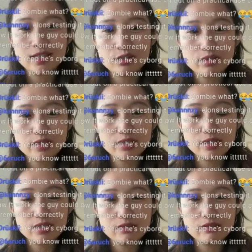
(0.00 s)
history is
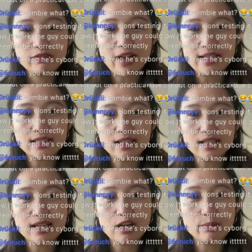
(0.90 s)

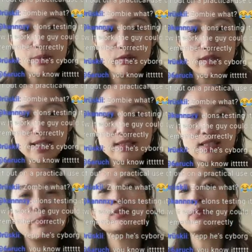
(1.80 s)
fascinating, how people like
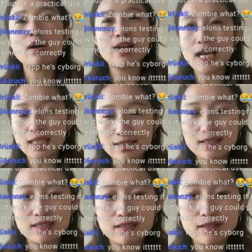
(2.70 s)
stumble upon
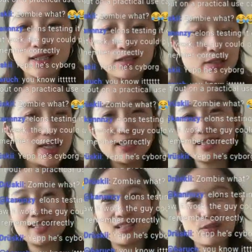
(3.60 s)
islands and they're like, okay,
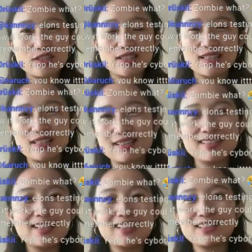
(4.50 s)
that's it. We're just gonna
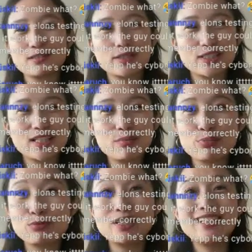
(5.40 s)

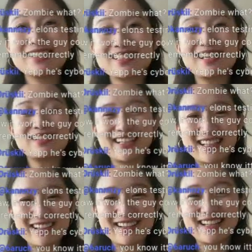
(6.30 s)
breed and settle
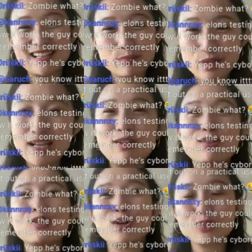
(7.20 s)
here and then bring our
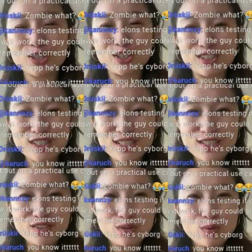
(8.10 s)
own culture.
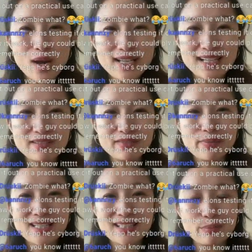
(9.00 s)
So Hawaii is kind of a
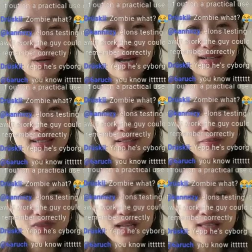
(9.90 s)
mixing pot.
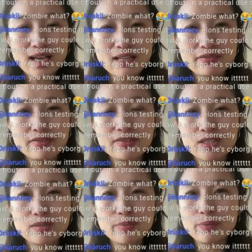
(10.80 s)
A lot of
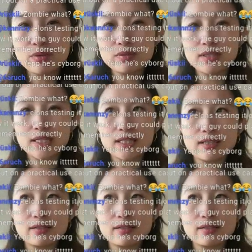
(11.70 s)
people like